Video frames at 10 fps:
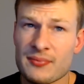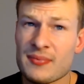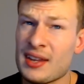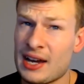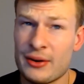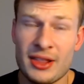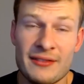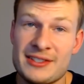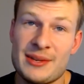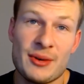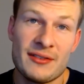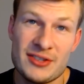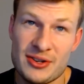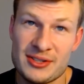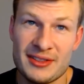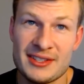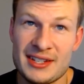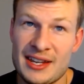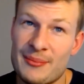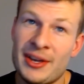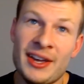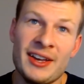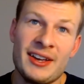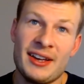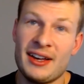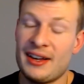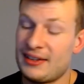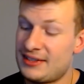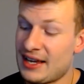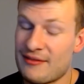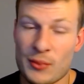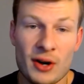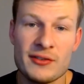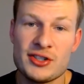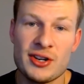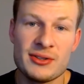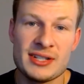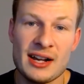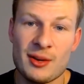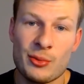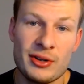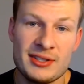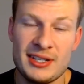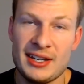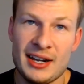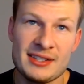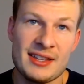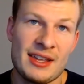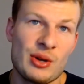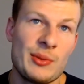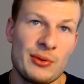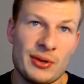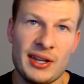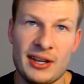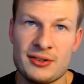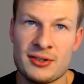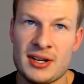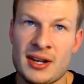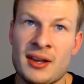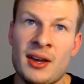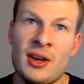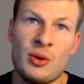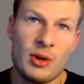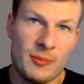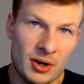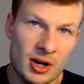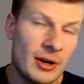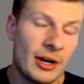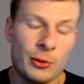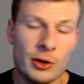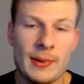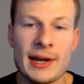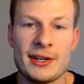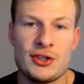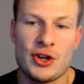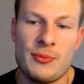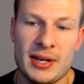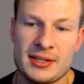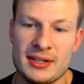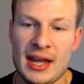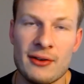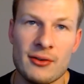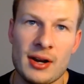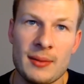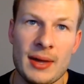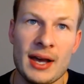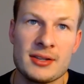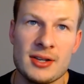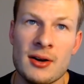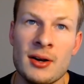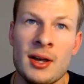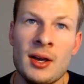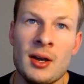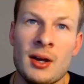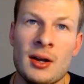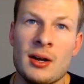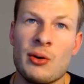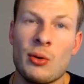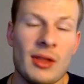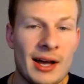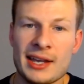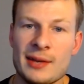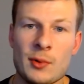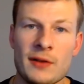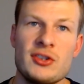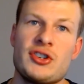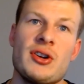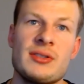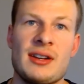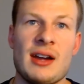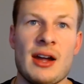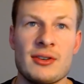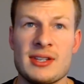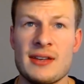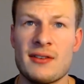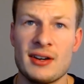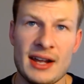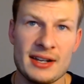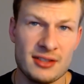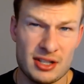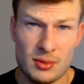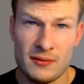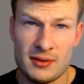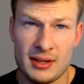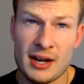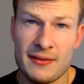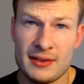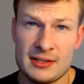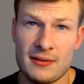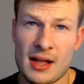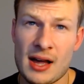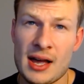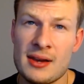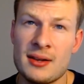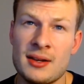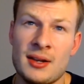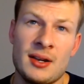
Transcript: I would love to see Marvin Jones on this team. To have Marvin Jones, Tyler Boyd, and T. Higgins, I think would be really interesting with Burrow at quarterback and Joe Mixon at running back. So we'll lock in Marvin Jones there at receiver. And next, let's move to the offensive line.